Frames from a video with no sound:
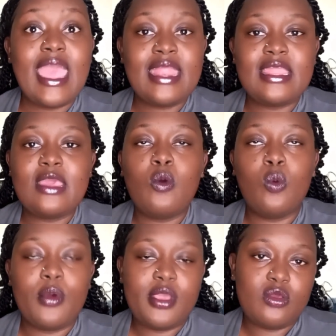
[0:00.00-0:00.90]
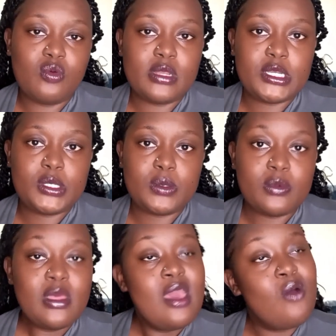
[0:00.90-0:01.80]
anywhere you wish
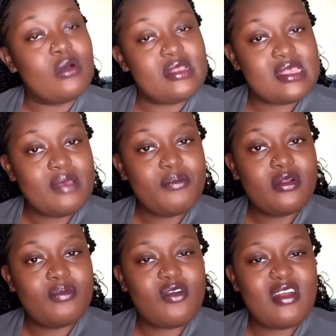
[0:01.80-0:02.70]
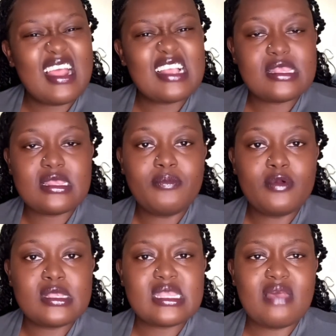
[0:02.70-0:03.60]
to, with simple products,
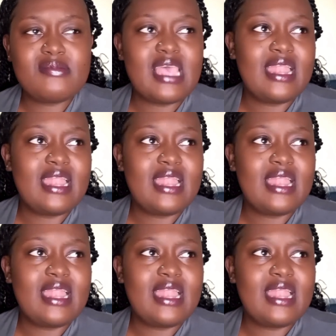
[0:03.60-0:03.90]
simple steps,